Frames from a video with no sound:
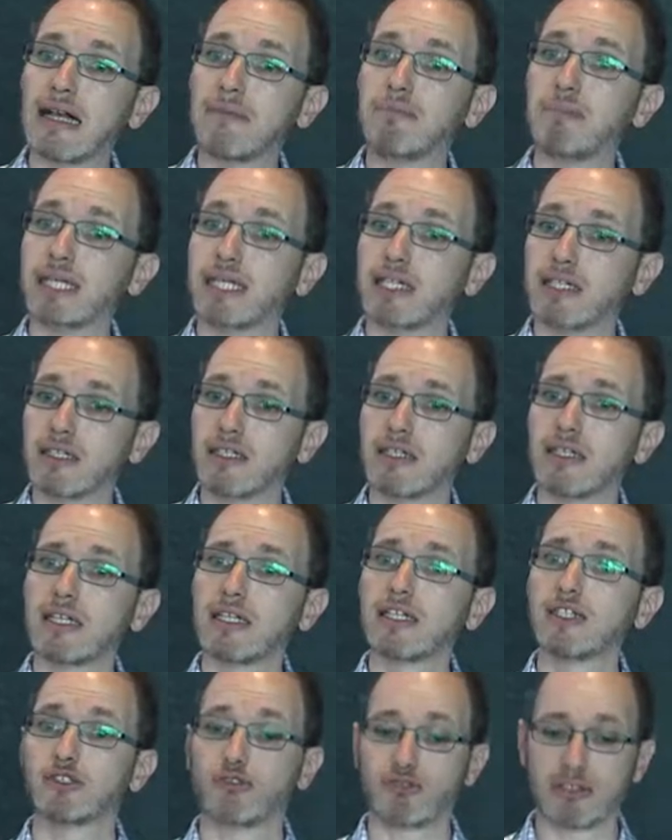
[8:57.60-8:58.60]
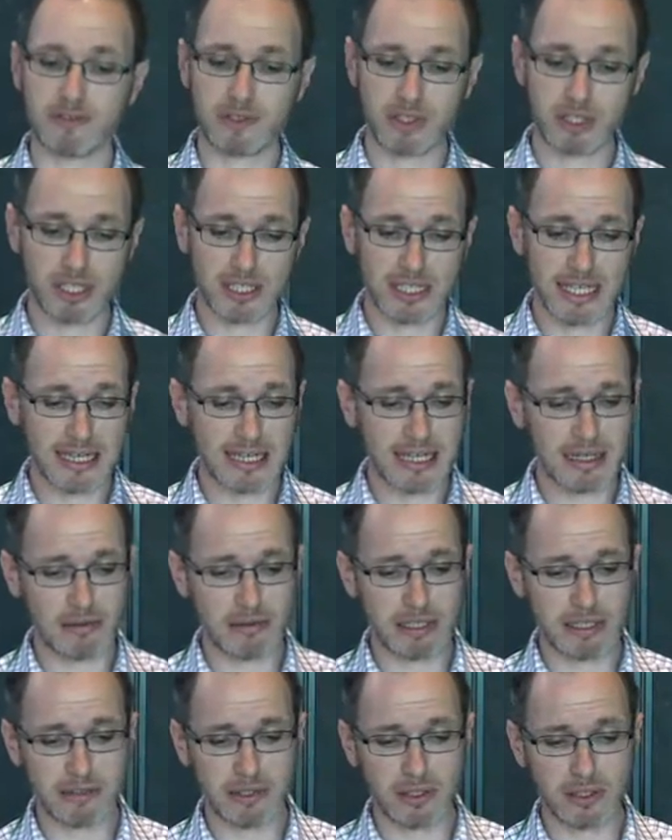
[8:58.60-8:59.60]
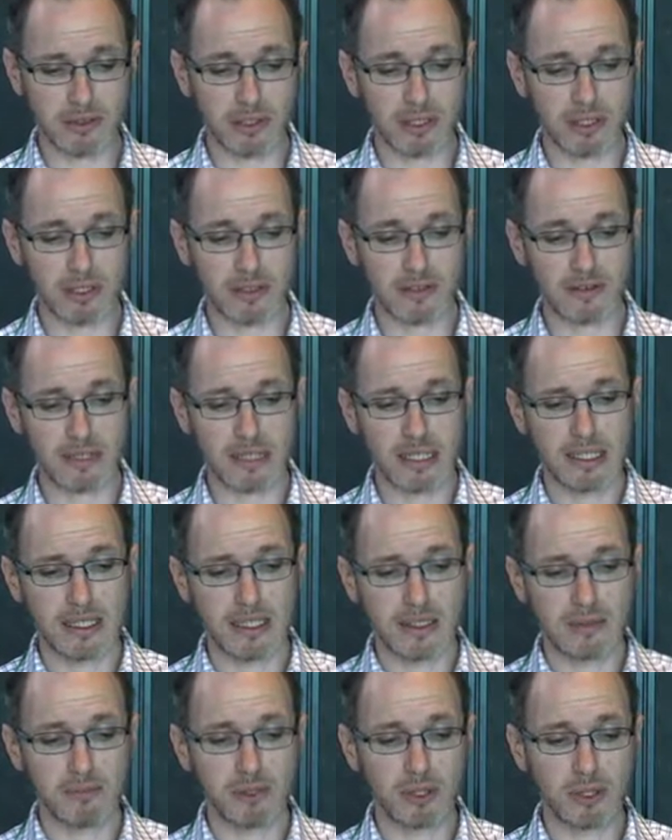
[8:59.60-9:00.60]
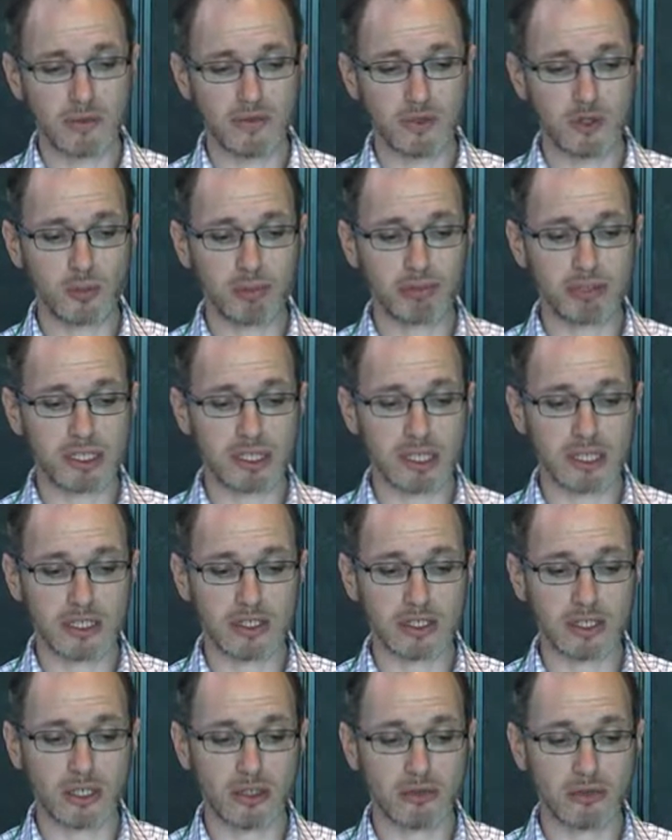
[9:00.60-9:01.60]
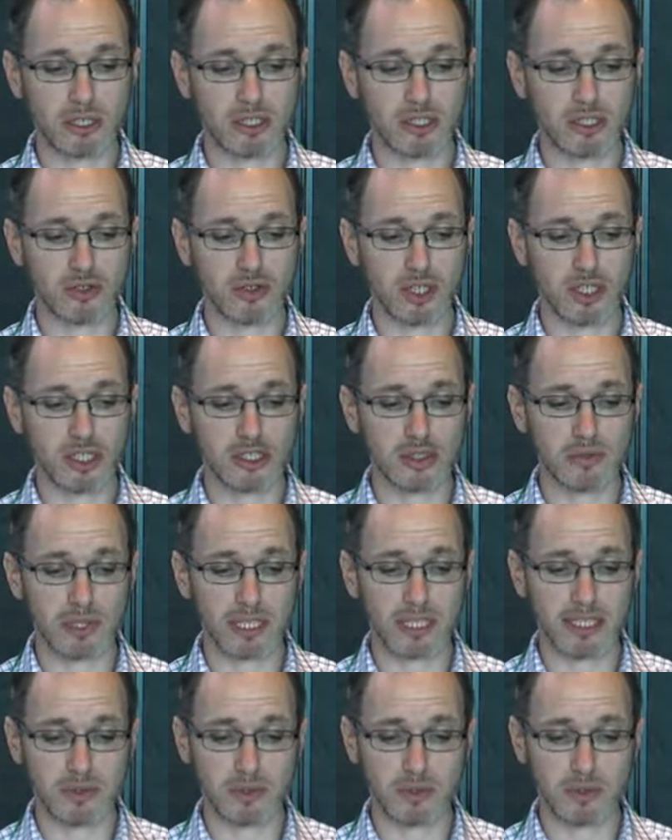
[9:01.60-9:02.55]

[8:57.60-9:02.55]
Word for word: uh, being driven to that area. And look at the beautiful, precise co-registration we